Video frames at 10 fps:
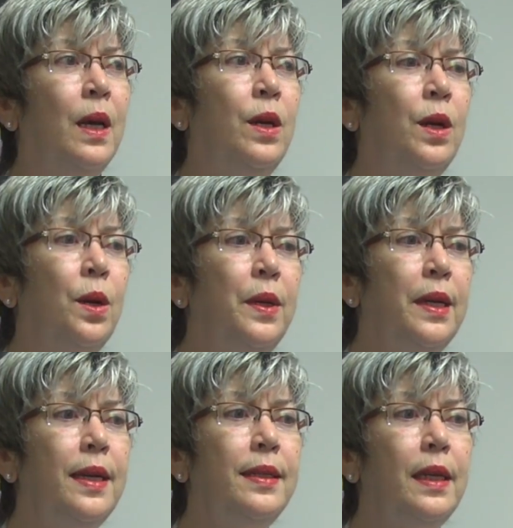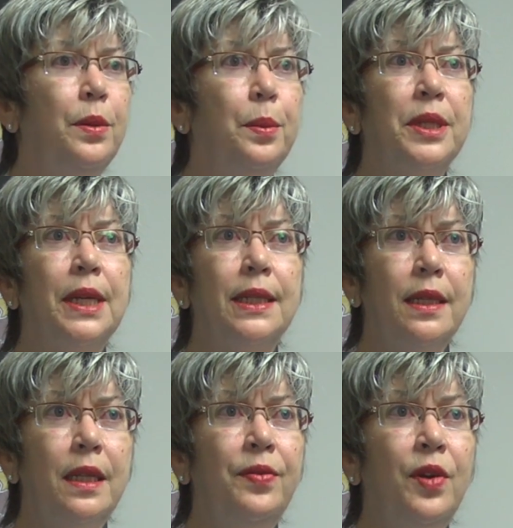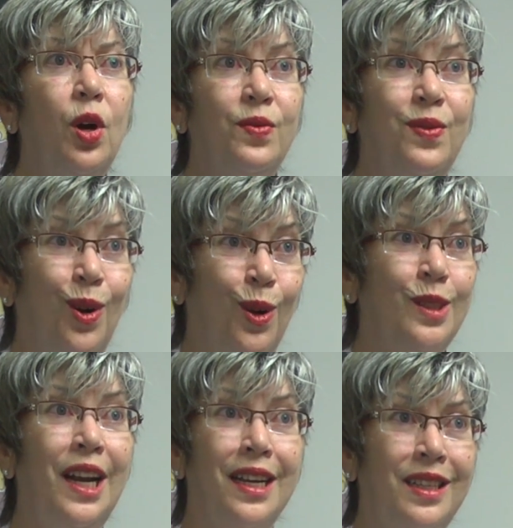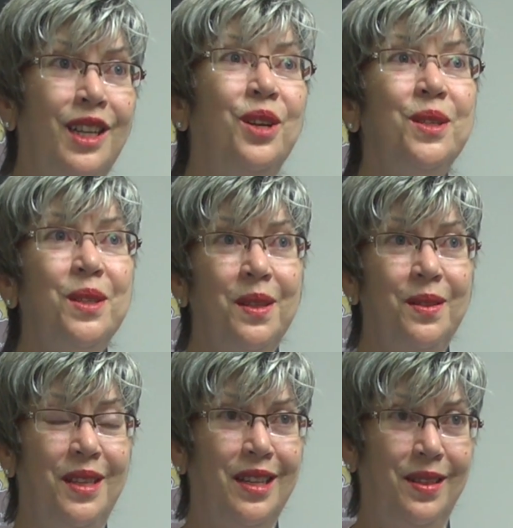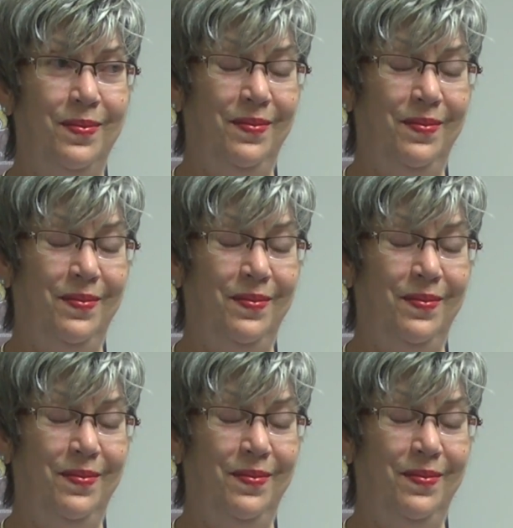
Not only is it representative of all the Latinas that